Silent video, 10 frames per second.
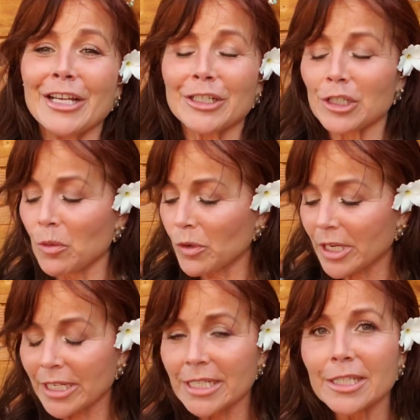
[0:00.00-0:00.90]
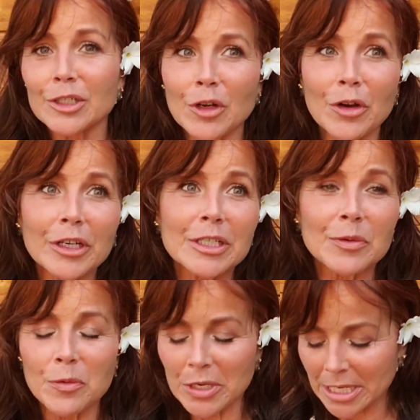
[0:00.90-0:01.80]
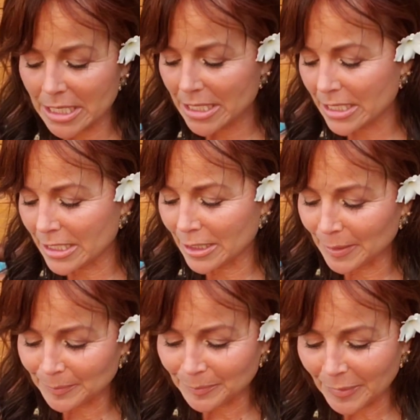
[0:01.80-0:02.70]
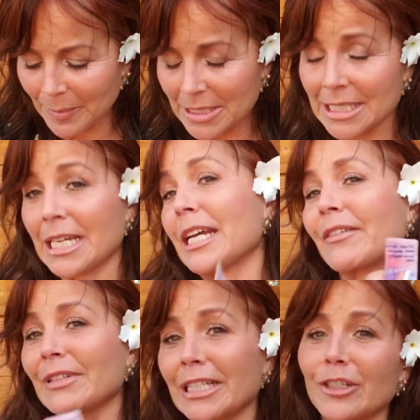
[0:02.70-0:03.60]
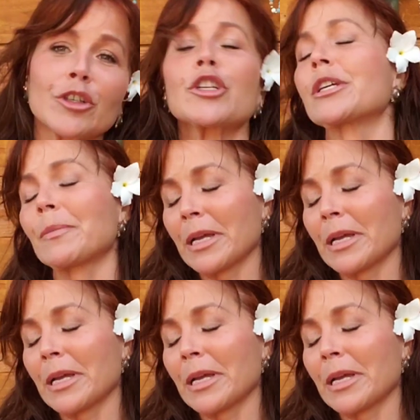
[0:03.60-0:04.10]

So we're going to start with, let me see, I have leadership.